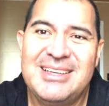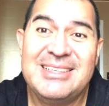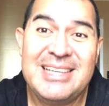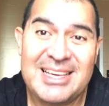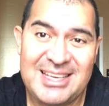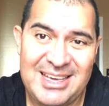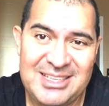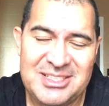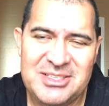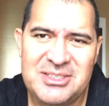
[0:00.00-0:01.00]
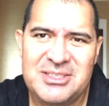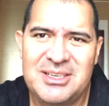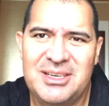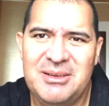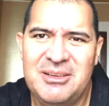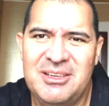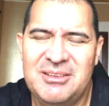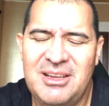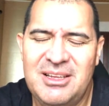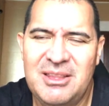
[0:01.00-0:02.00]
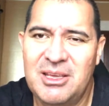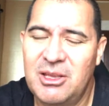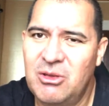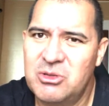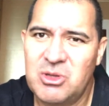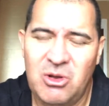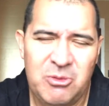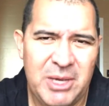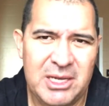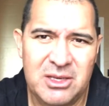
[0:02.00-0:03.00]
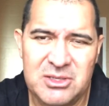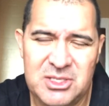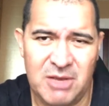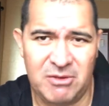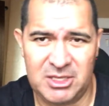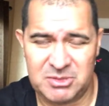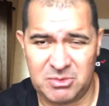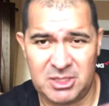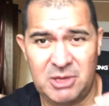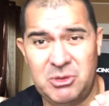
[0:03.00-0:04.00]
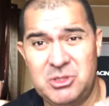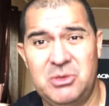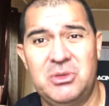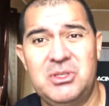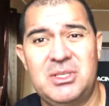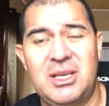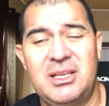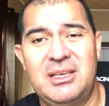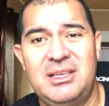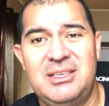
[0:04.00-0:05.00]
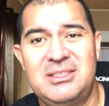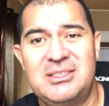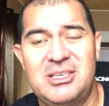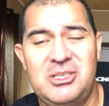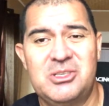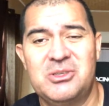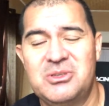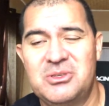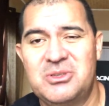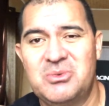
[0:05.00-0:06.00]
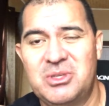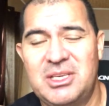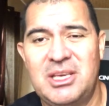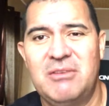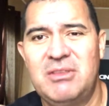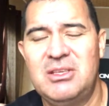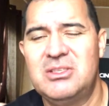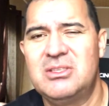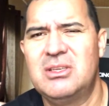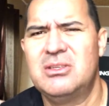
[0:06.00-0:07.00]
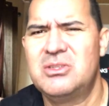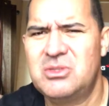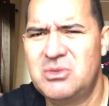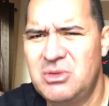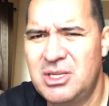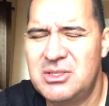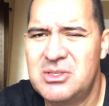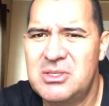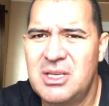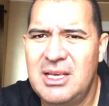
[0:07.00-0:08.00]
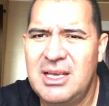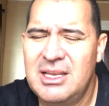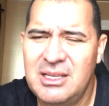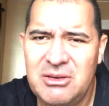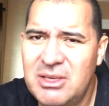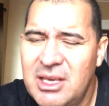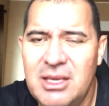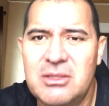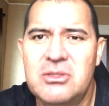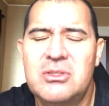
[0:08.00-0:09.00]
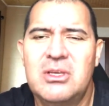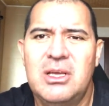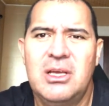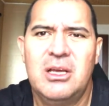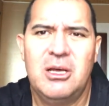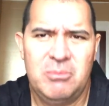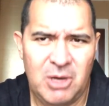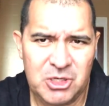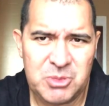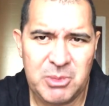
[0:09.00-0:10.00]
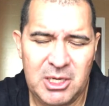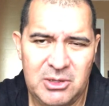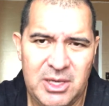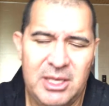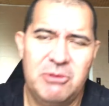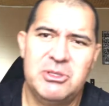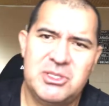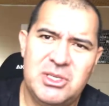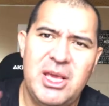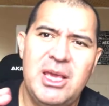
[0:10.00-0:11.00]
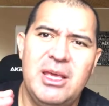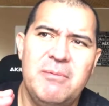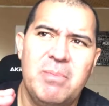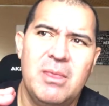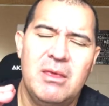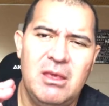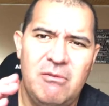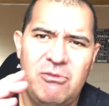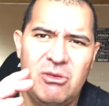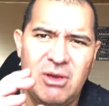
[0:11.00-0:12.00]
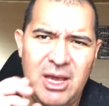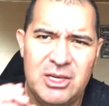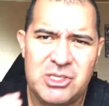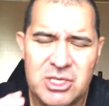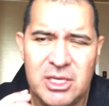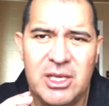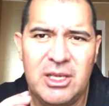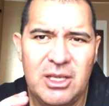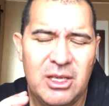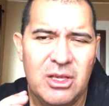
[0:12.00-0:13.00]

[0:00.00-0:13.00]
decades. I think it goes all the way back in the 70s. What they would do is that these teachers would give these students, little kids, a marshmallow, and they would say, if you actually